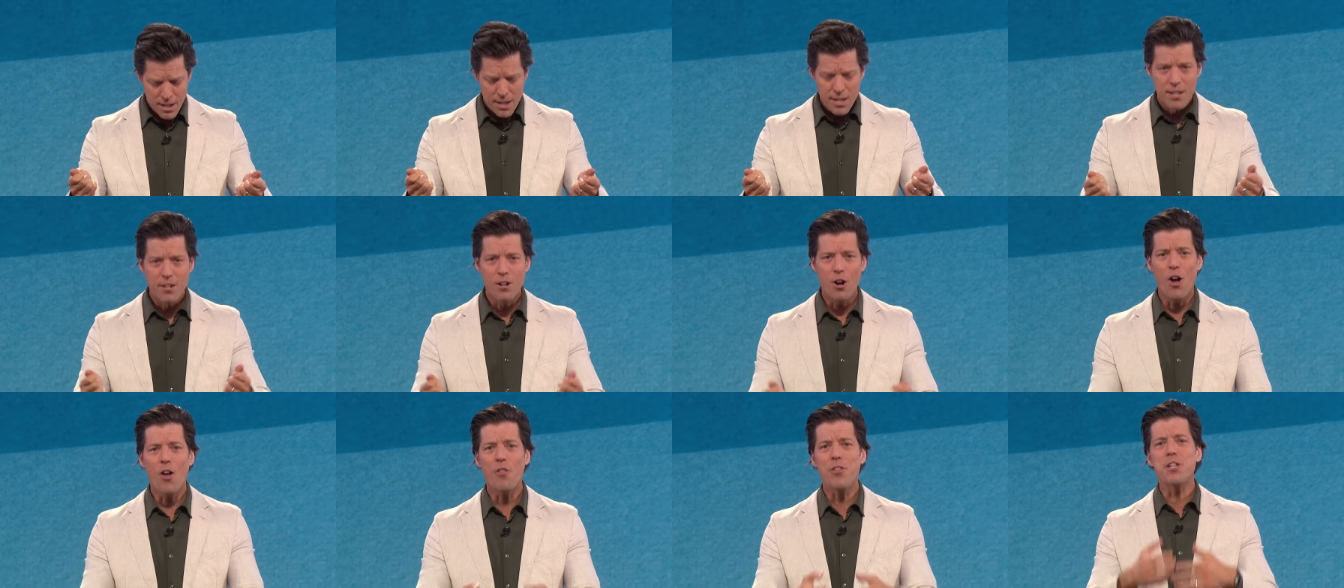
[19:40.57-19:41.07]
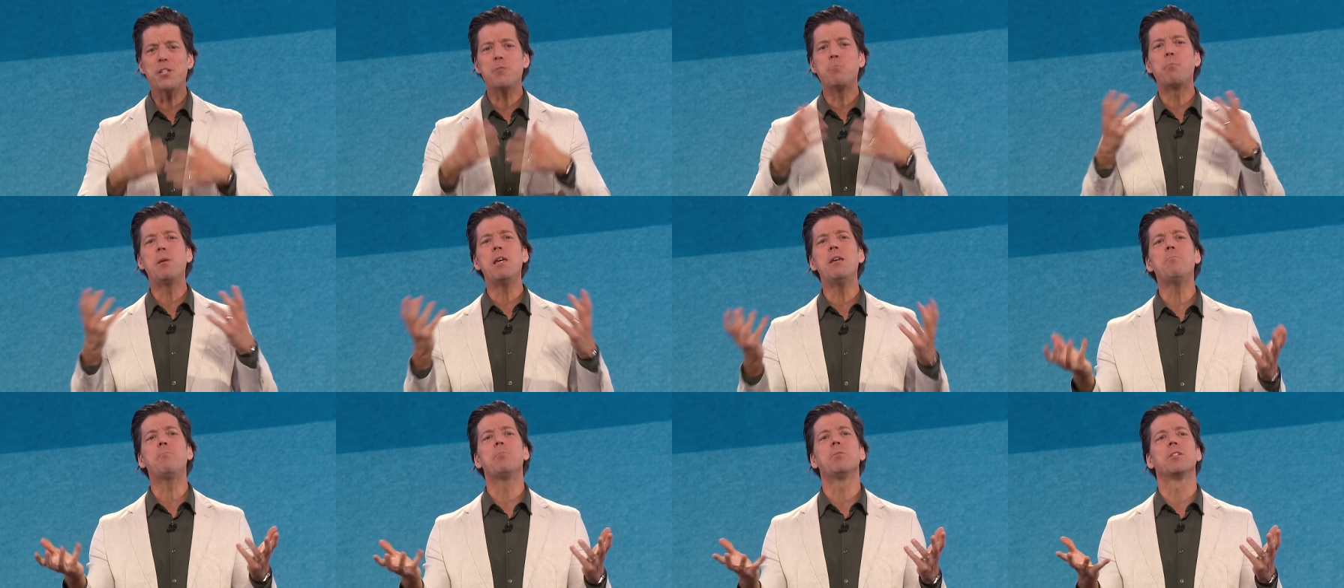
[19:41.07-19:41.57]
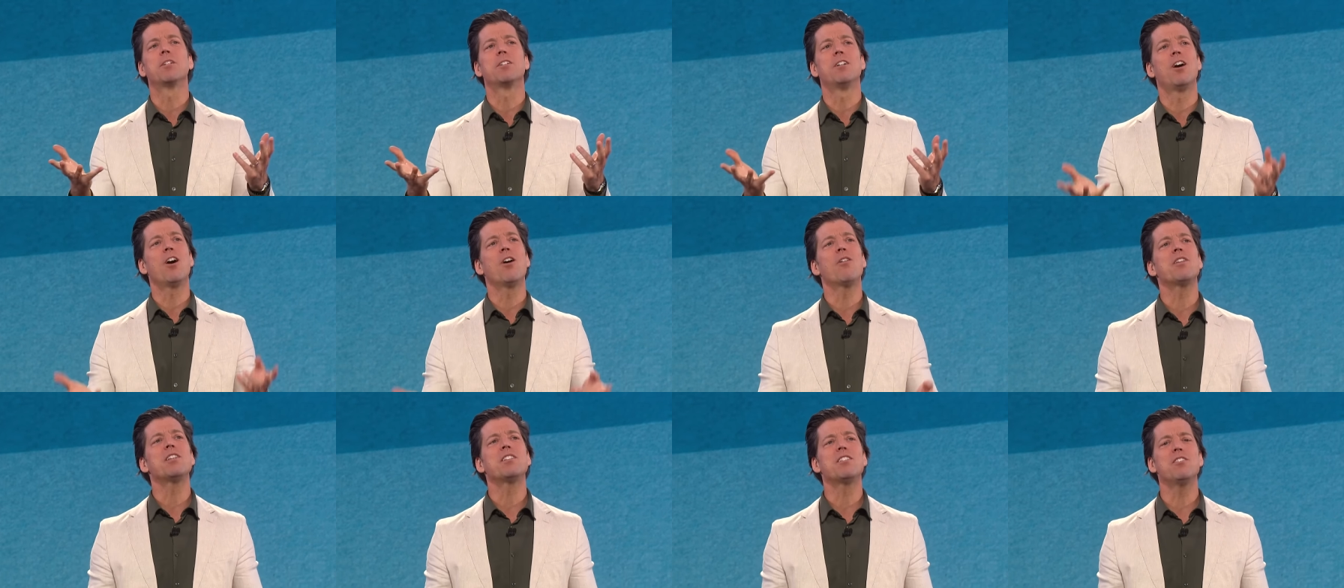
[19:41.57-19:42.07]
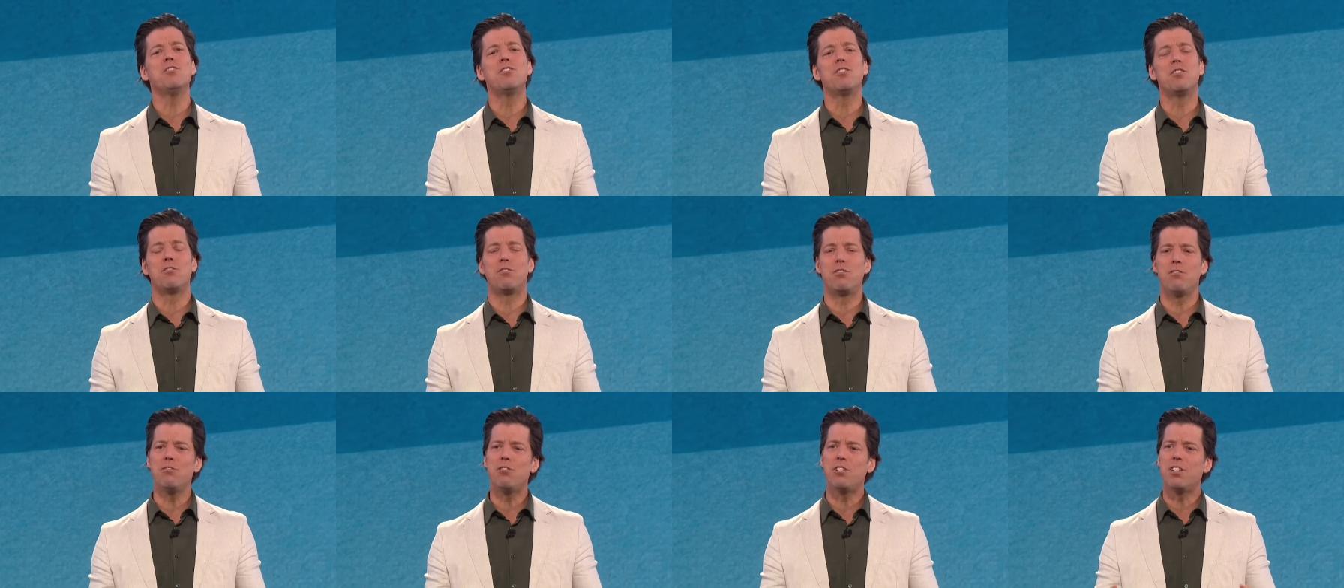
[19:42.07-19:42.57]
And all these people and all these
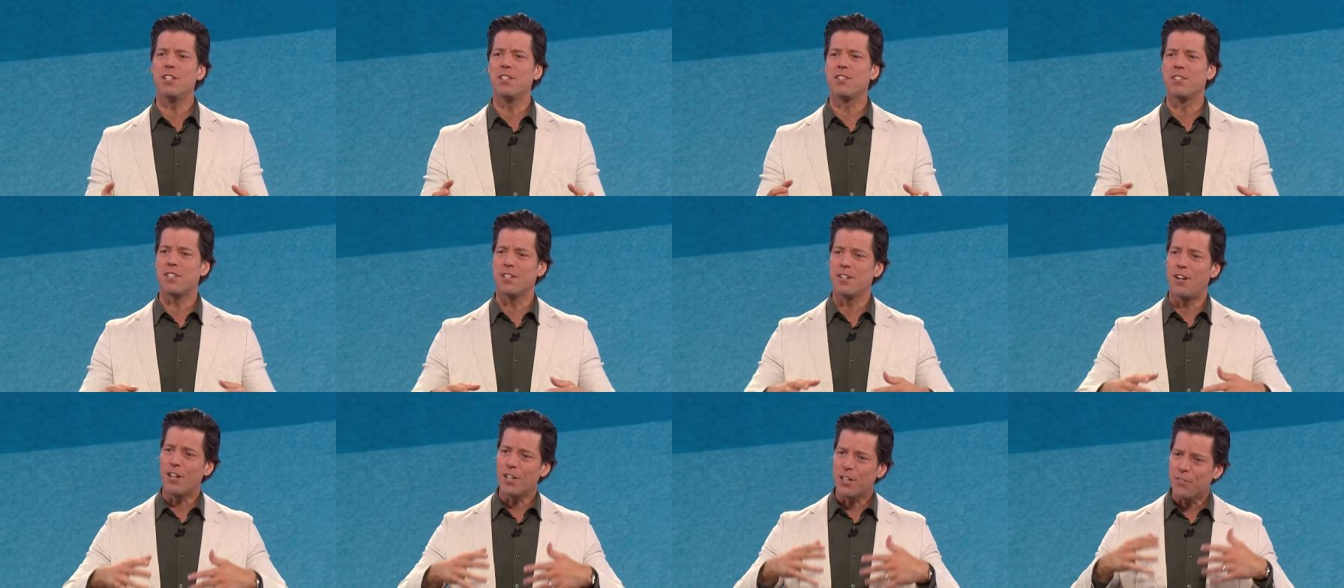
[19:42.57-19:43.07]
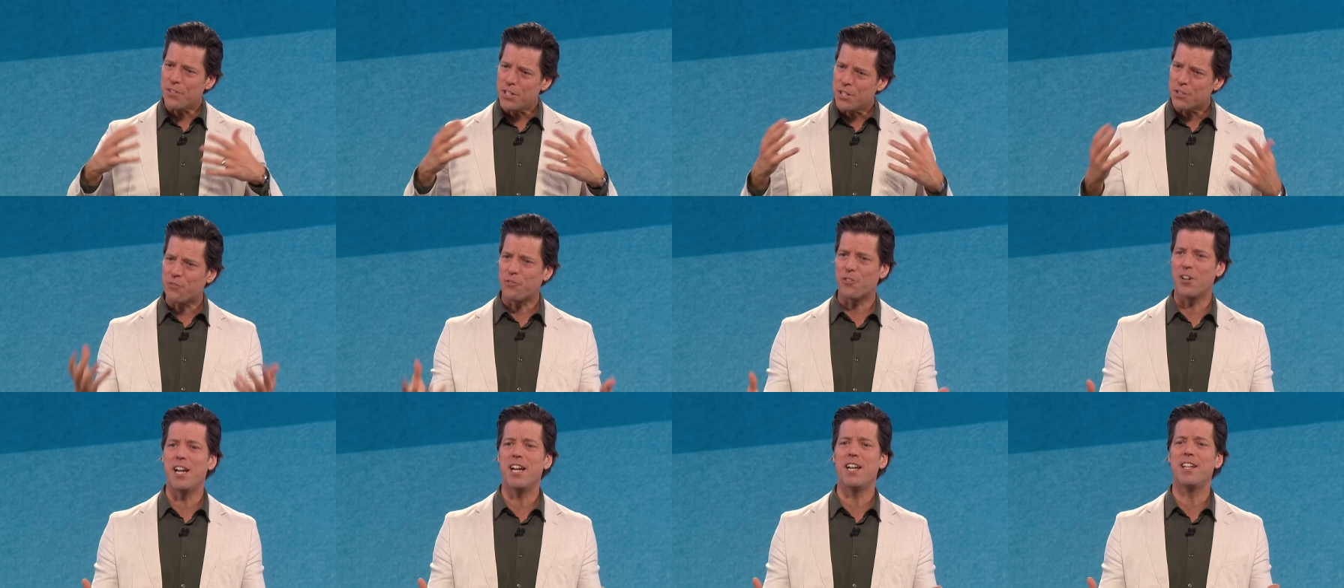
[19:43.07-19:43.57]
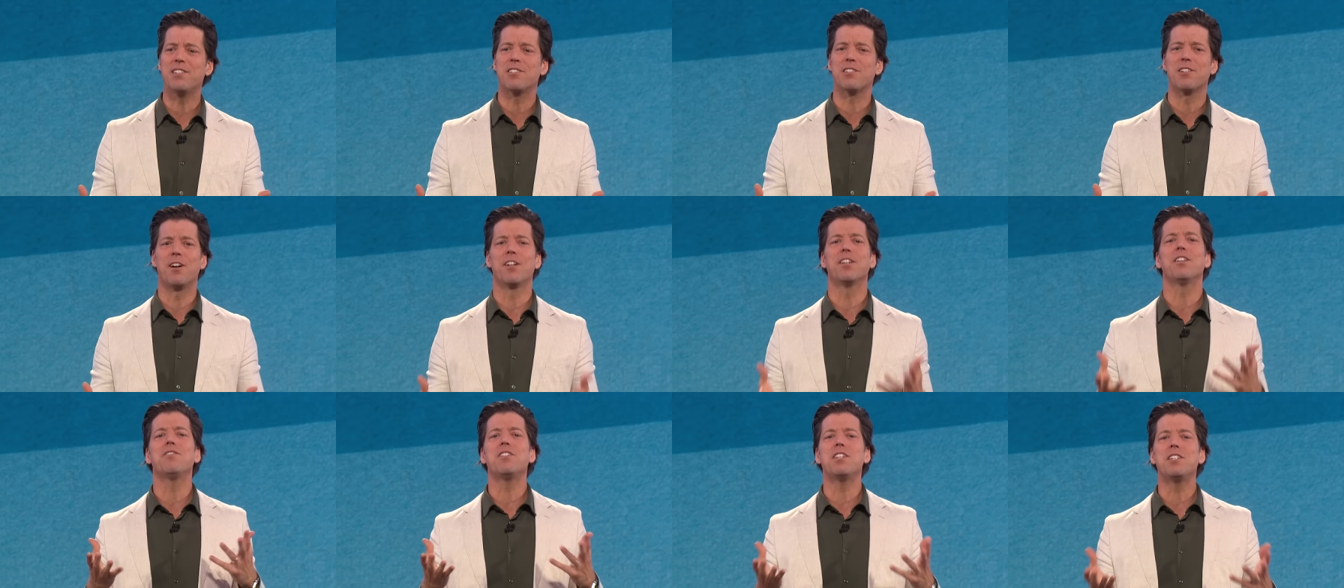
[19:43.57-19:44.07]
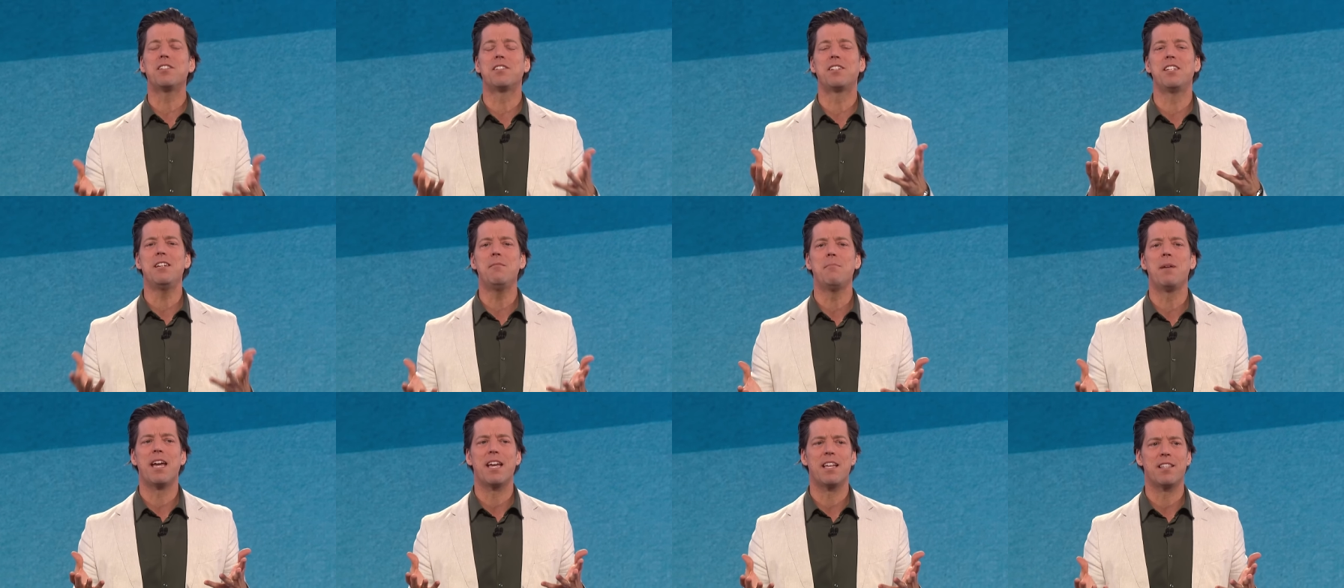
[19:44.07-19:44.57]
institutions and all of these friends and all of these
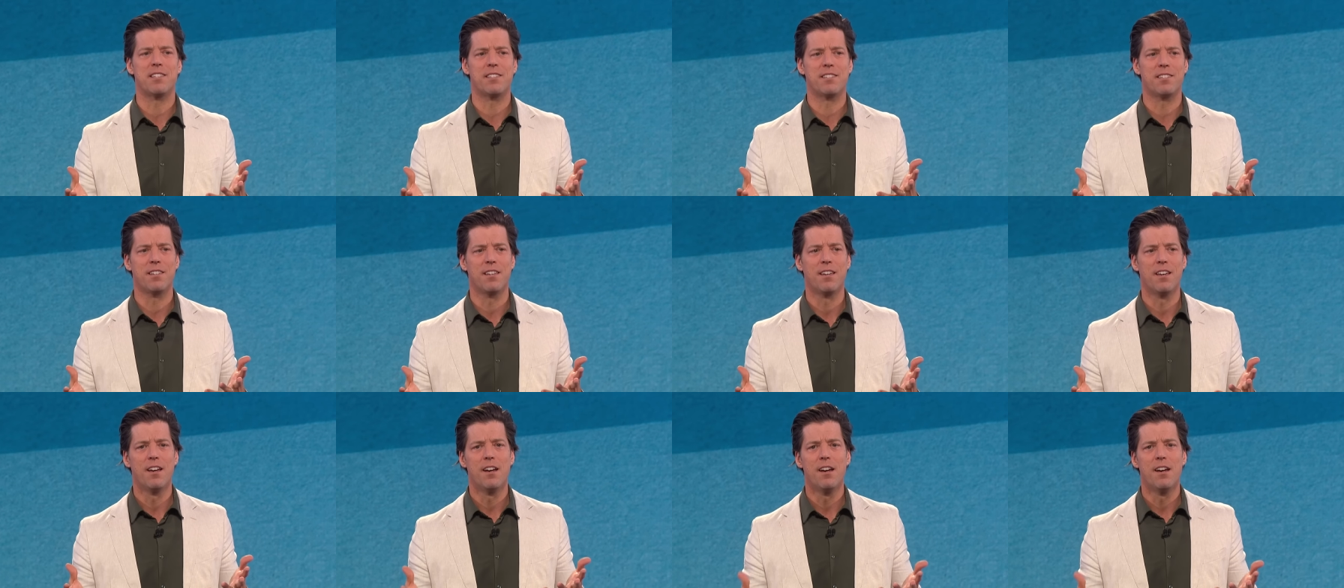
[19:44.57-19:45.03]
teammates,